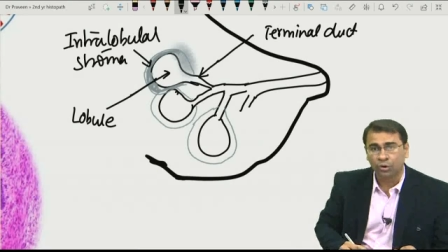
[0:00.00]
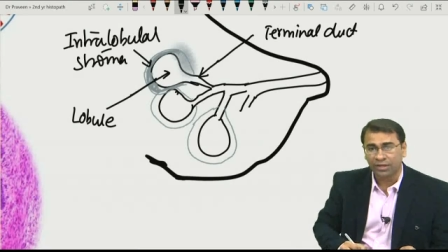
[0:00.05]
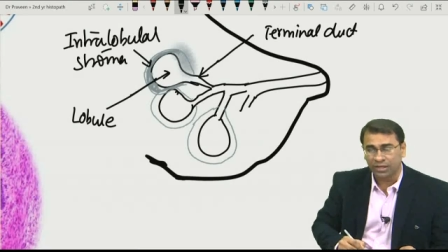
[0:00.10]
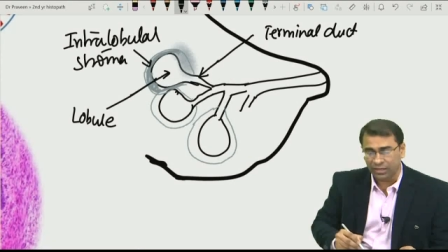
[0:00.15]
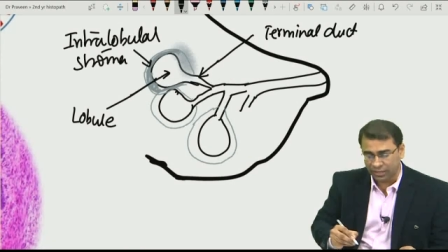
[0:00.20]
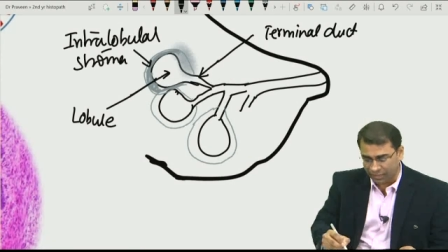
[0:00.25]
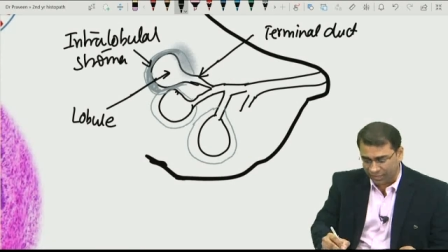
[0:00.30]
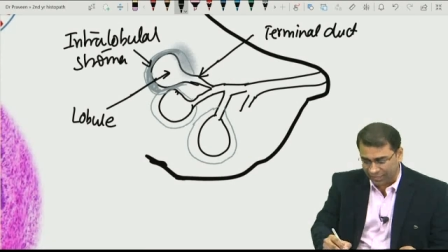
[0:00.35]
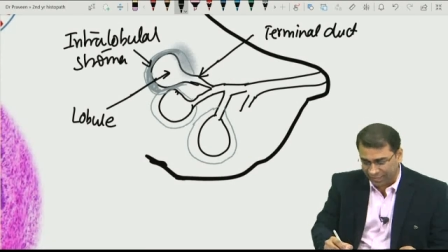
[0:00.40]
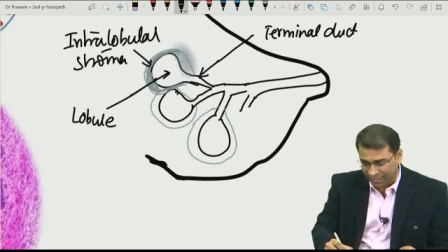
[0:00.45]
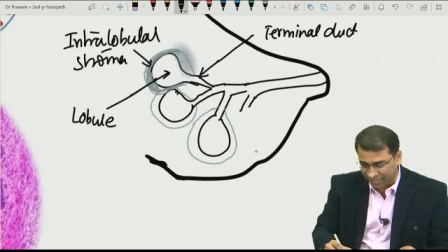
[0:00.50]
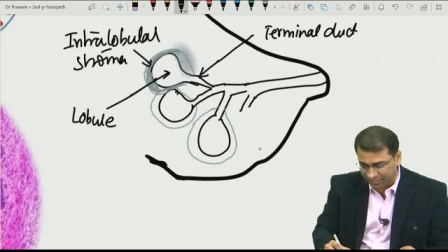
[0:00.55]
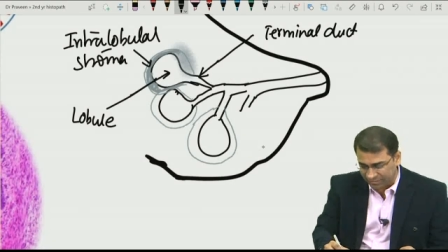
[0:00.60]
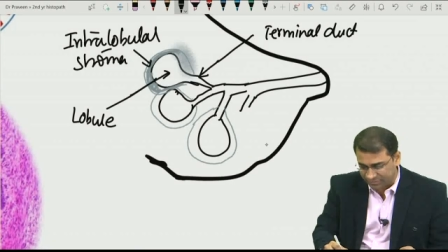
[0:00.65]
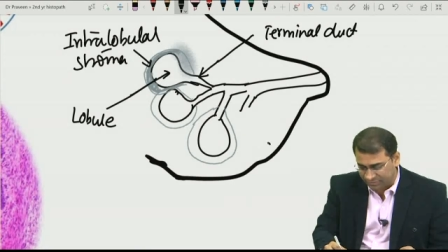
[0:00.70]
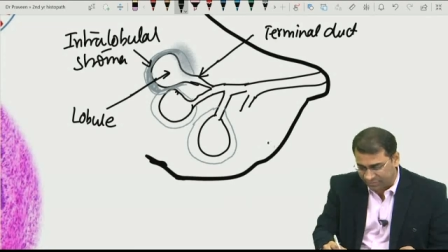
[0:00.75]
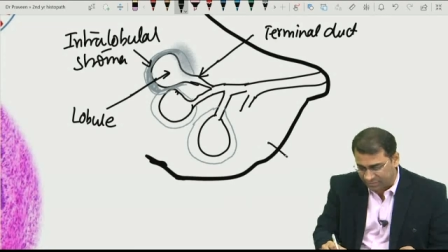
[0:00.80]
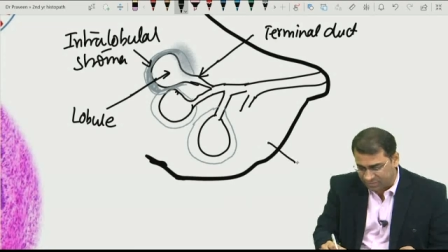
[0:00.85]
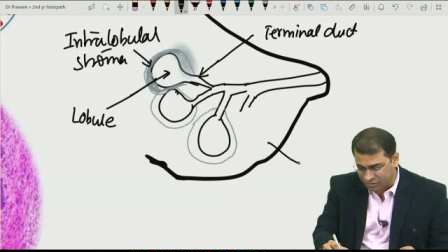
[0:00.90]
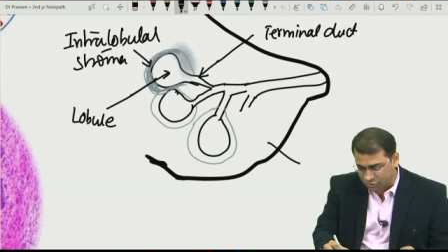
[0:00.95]
Okay,
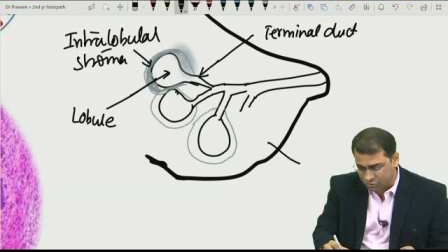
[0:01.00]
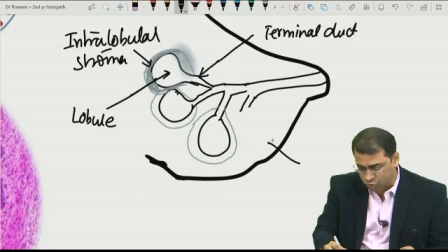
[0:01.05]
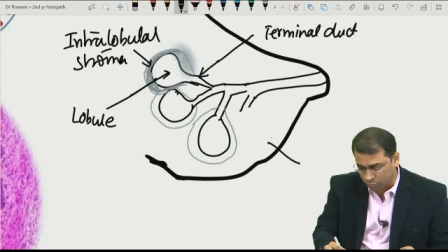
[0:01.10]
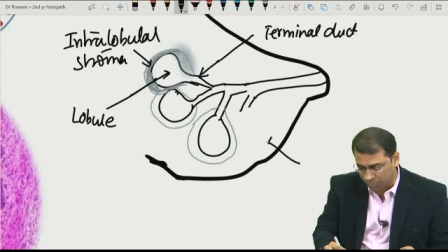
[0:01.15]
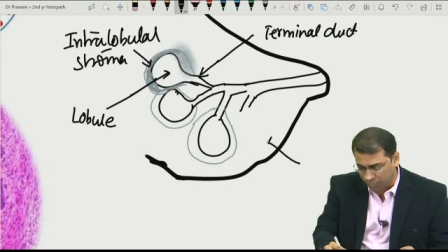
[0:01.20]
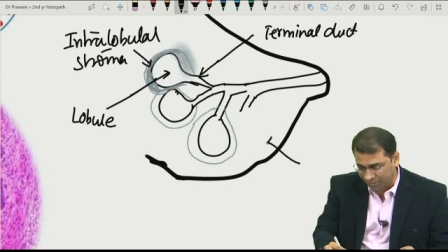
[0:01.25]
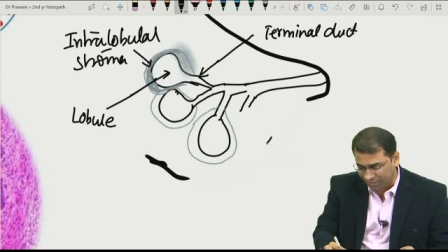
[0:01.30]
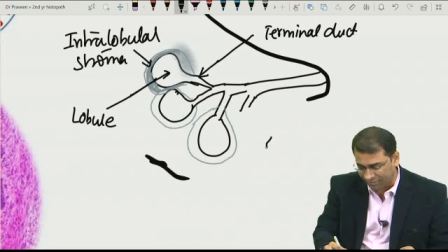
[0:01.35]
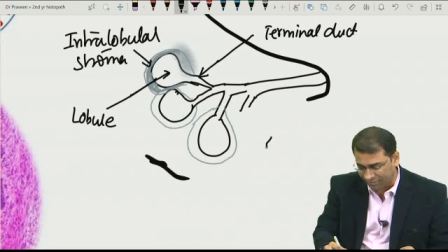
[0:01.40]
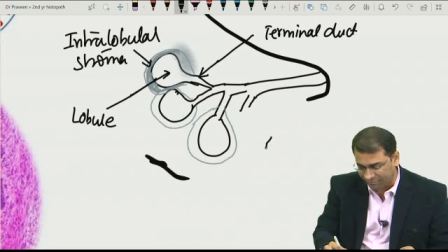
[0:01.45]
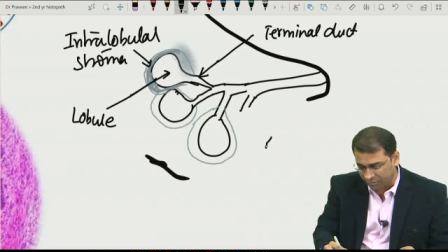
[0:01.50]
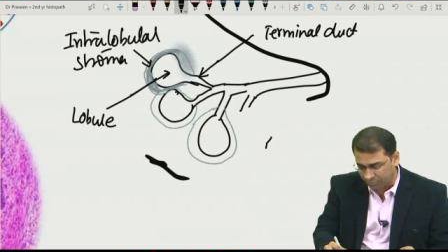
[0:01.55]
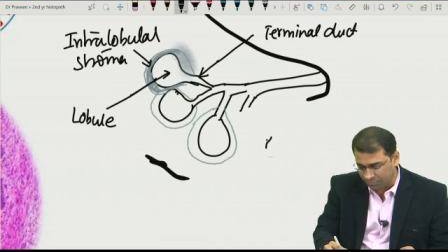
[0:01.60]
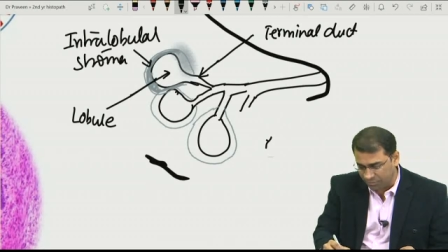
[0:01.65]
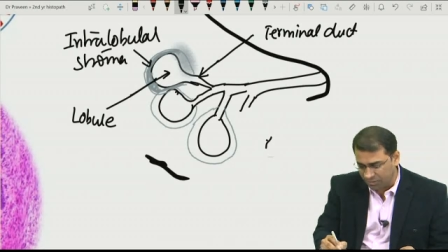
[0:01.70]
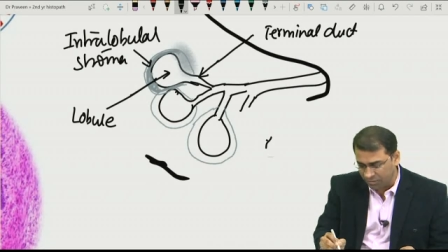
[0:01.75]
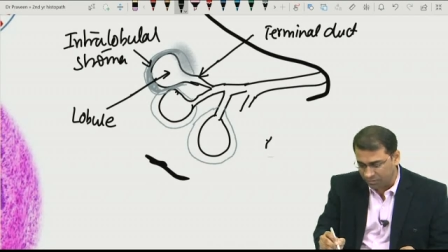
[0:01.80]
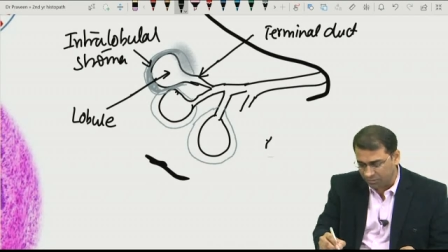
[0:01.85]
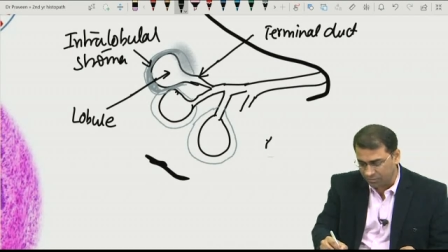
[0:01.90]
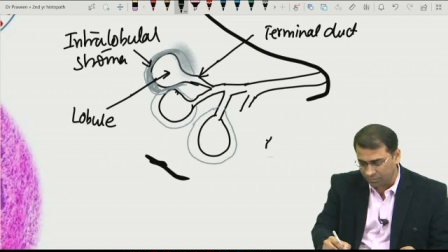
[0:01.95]
and this stroma here
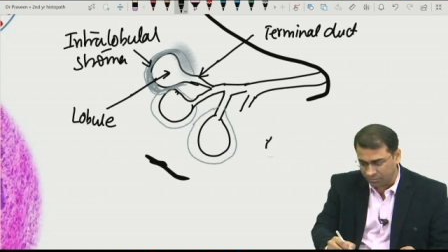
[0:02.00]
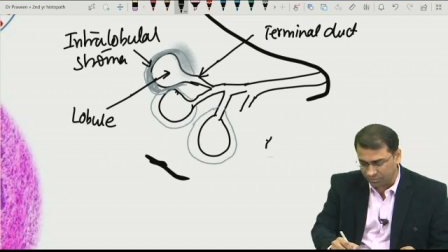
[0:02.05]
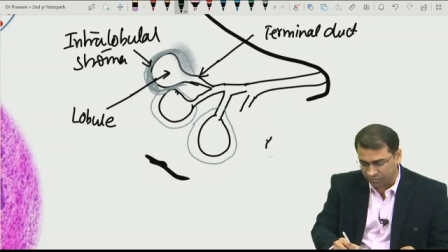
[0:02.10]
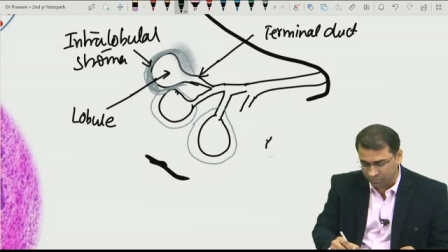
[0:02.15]
will be